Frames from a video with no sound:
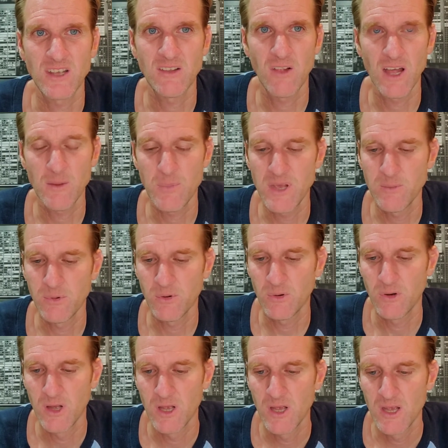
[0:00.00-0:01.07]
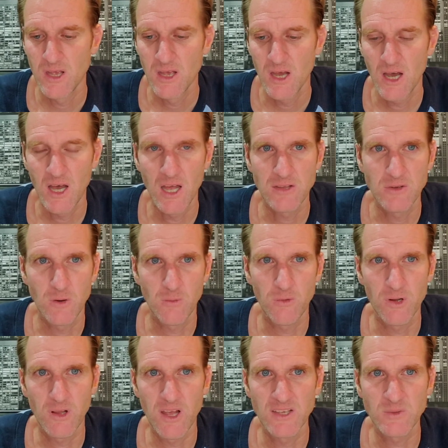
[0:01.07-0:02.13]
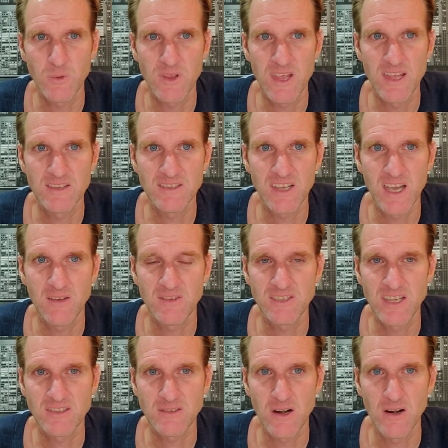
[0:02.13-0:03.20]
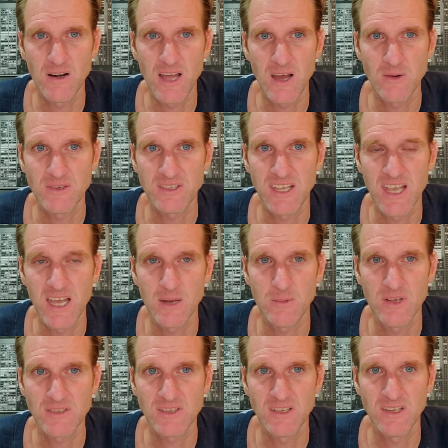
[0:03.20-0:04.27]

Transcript: A lot of people don't realize with MSAV is they started out as cannabis,